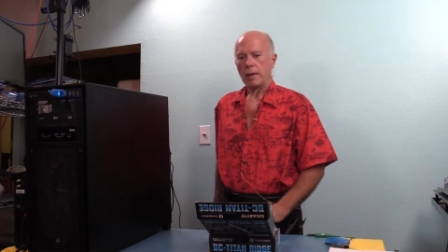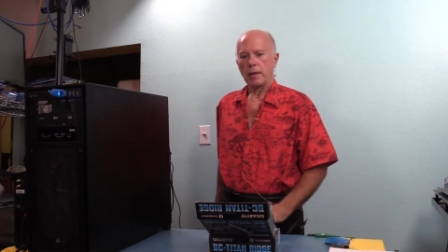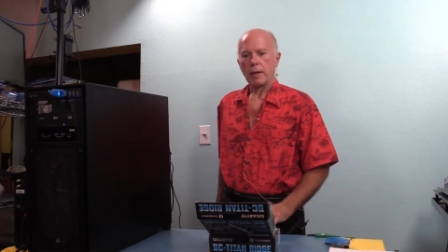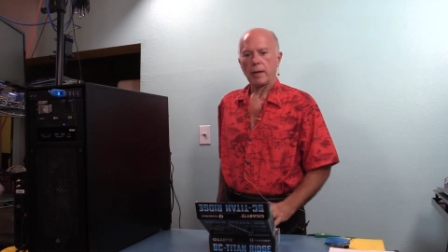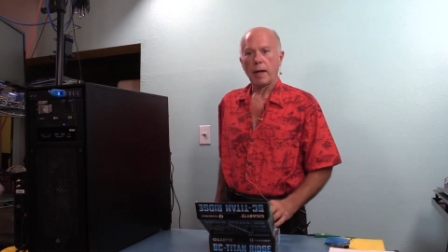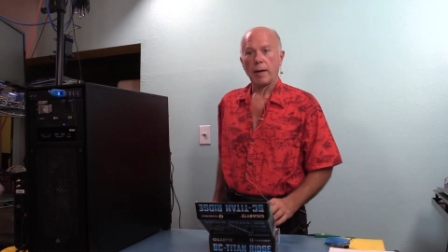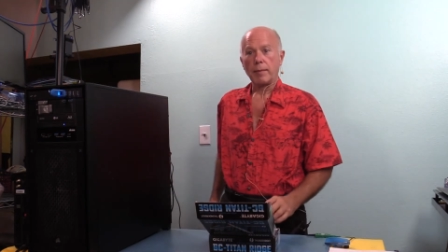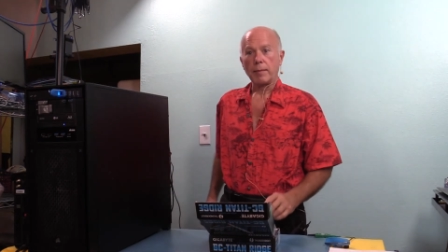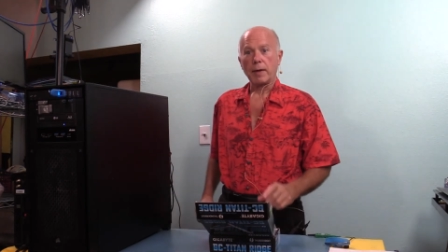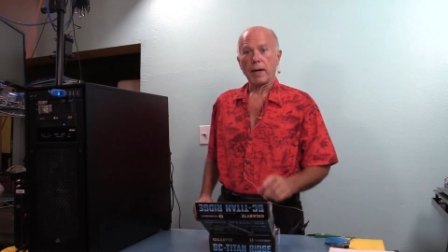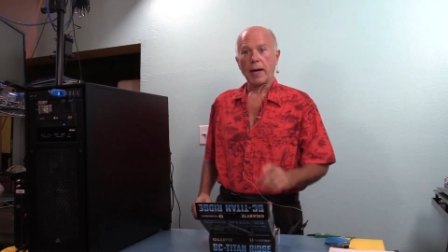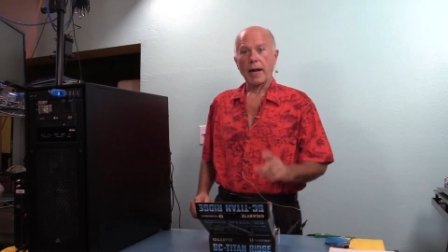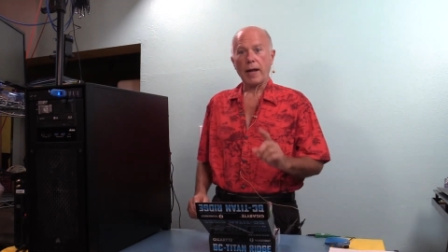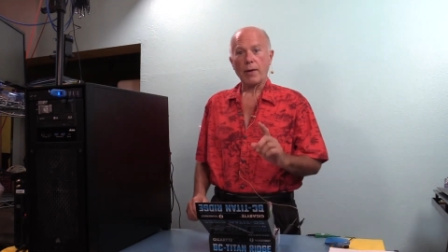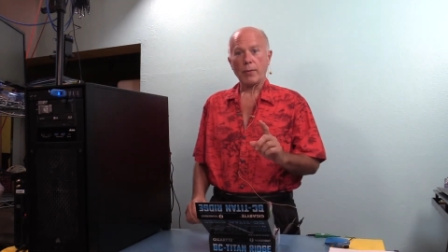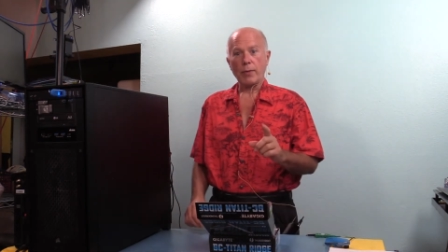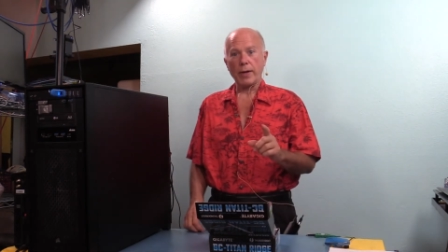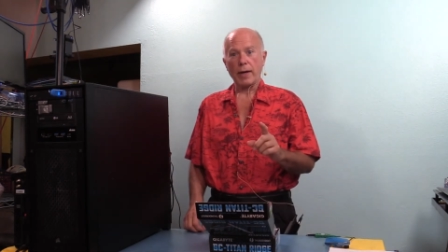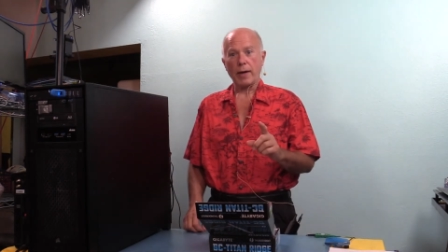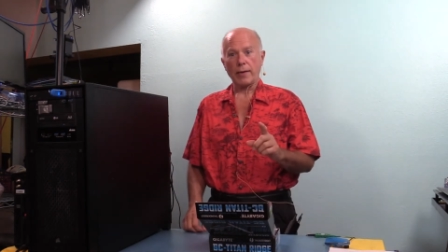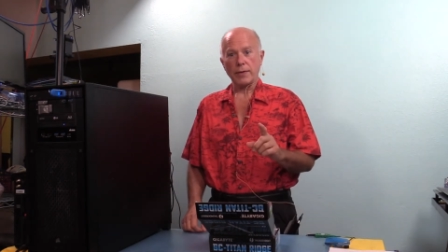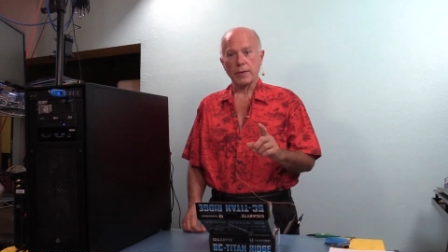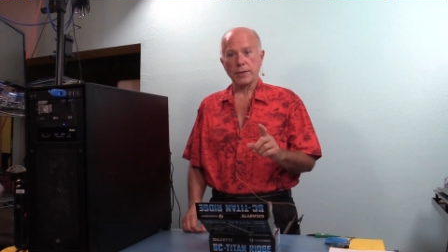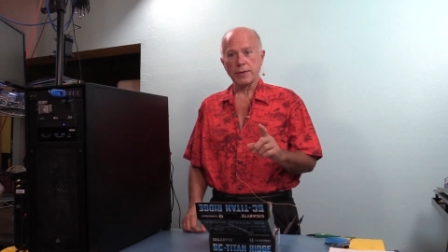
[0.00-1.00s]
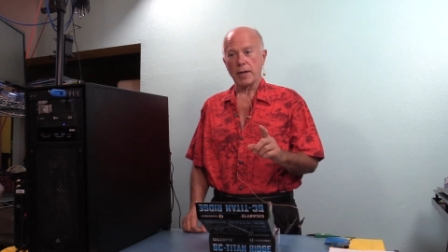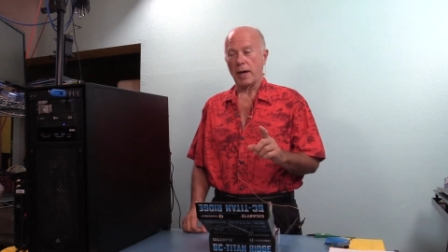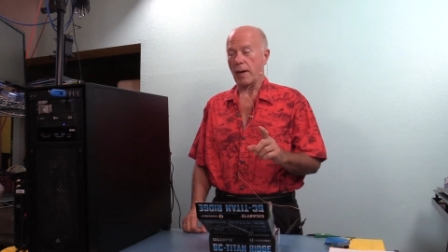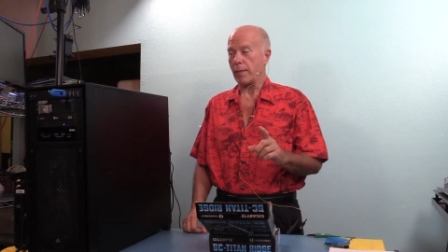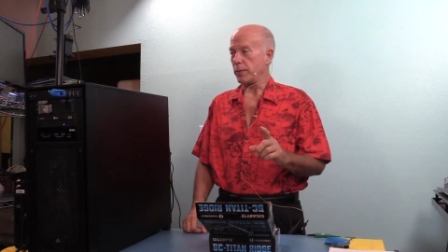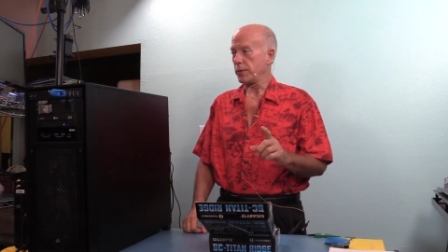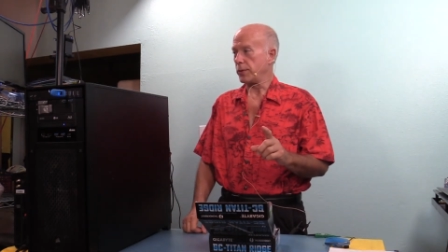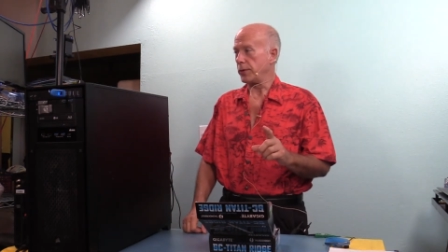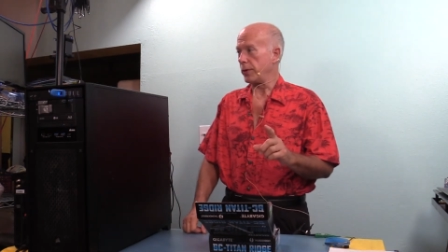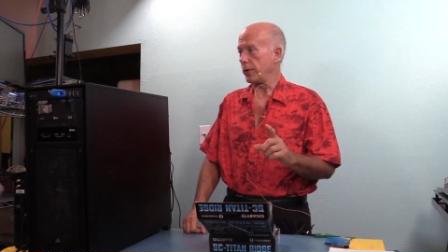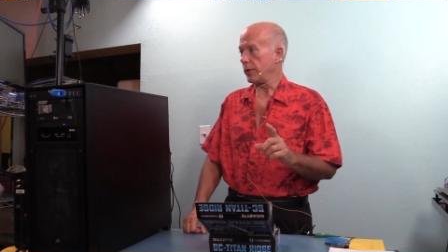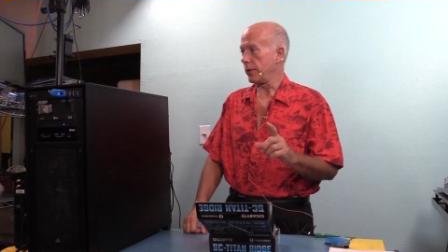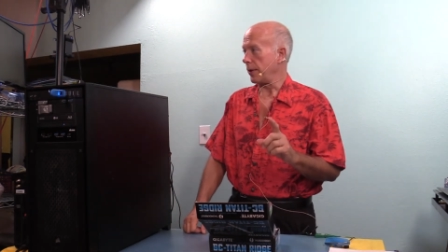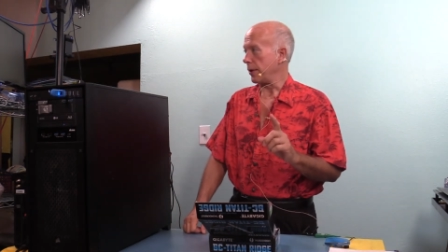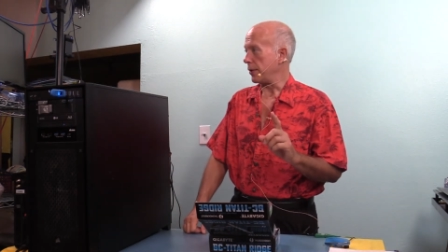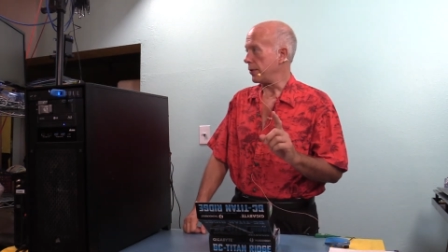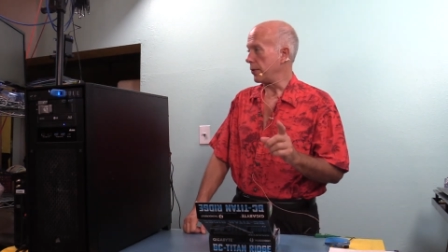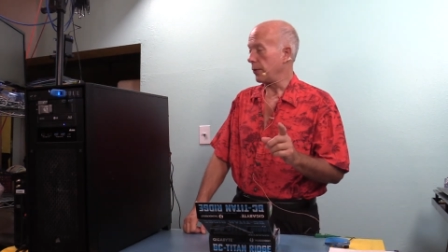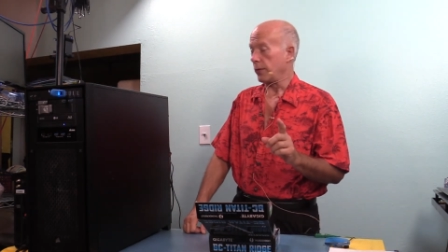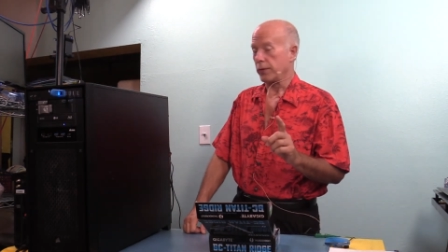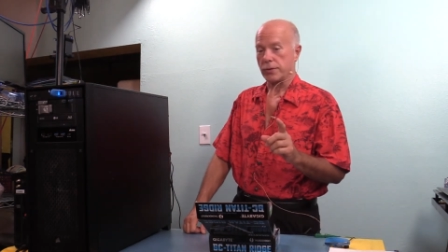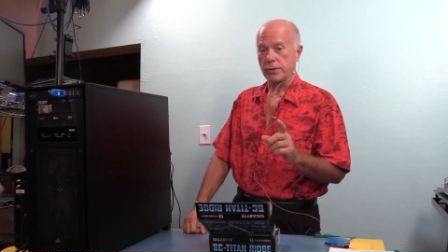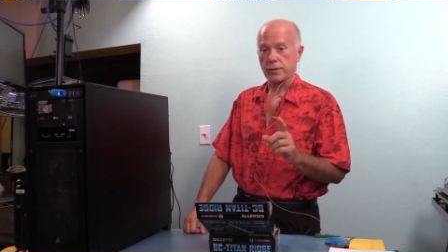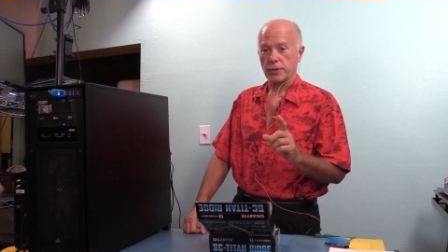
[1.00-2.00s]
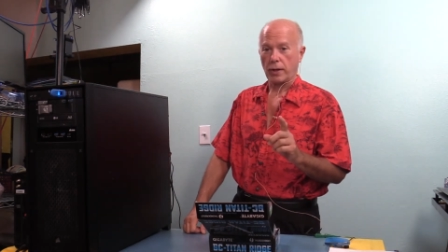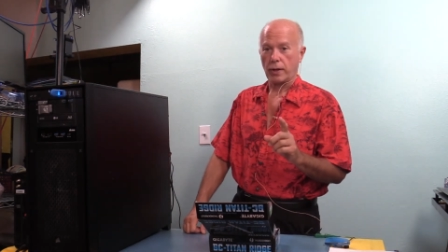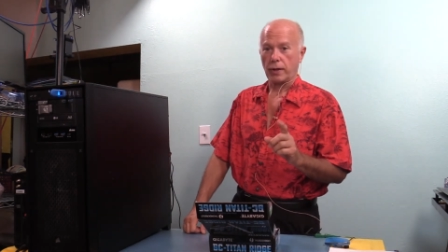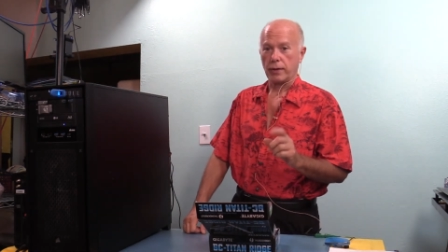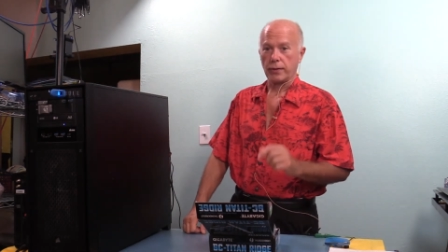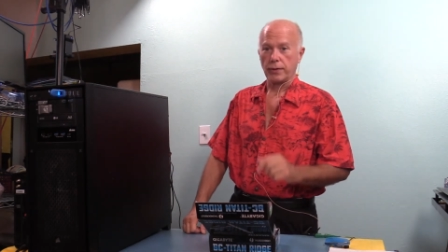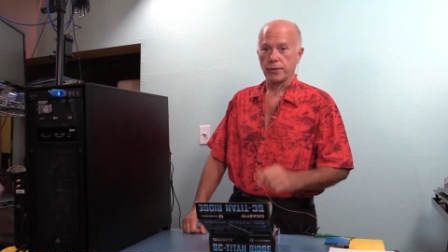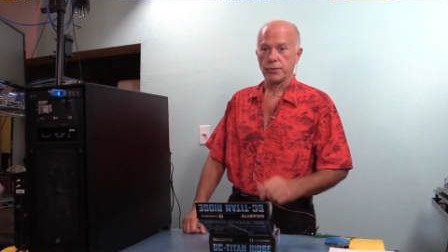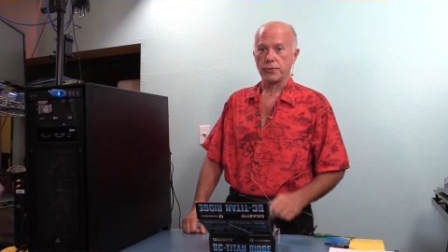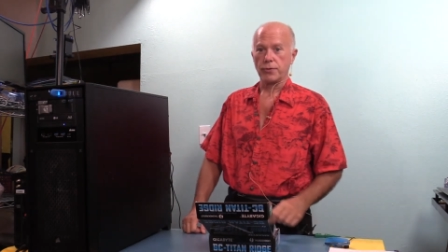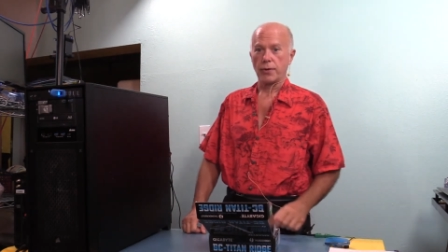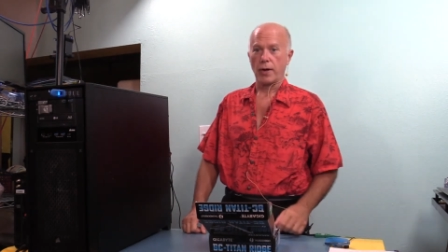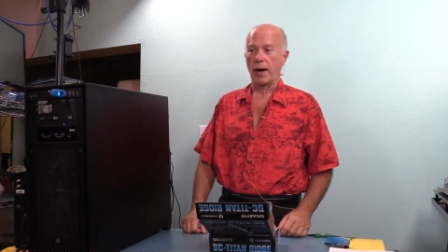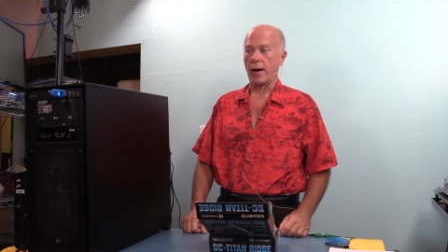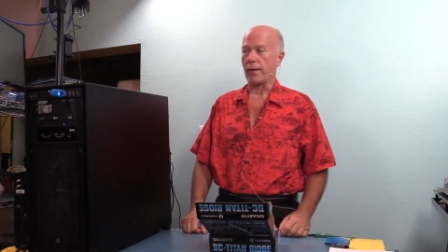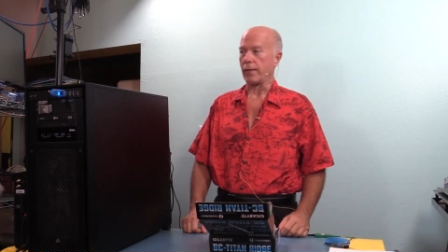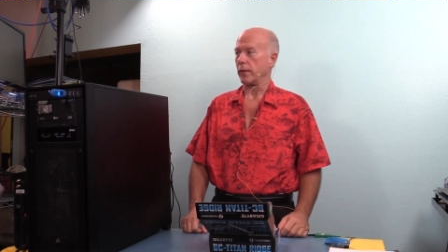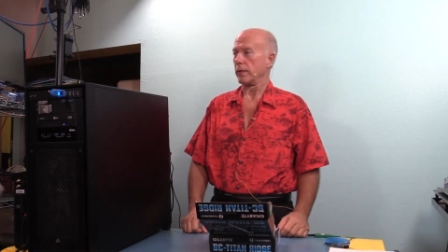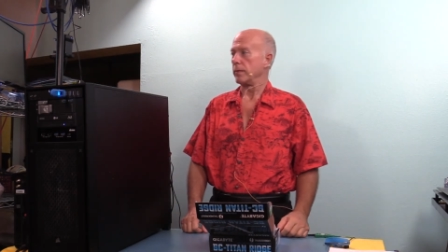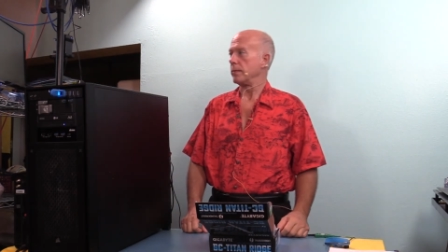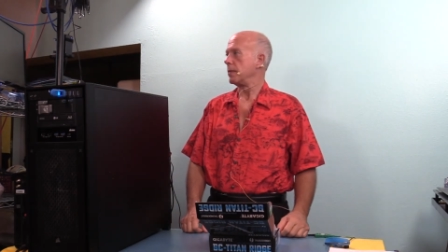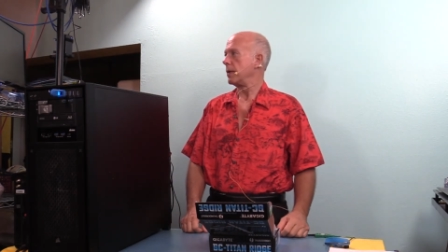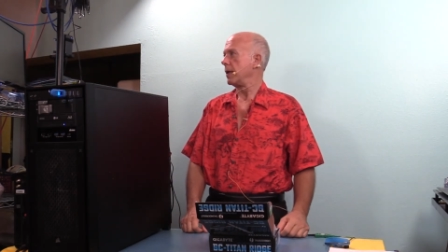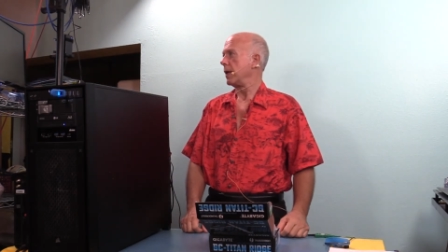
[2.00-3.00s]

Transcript: I'm glad we have this opportunity to install this driver